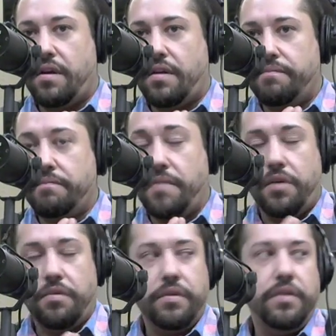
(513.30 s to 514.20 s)

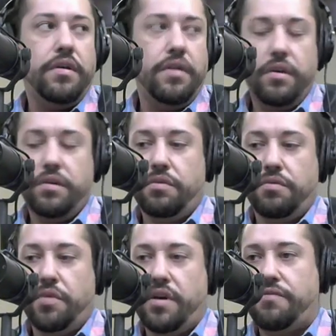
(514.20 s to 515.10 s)
metal to
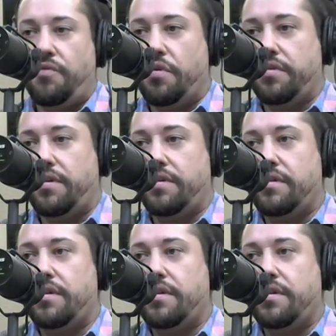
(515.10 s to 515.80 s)
reinforce it.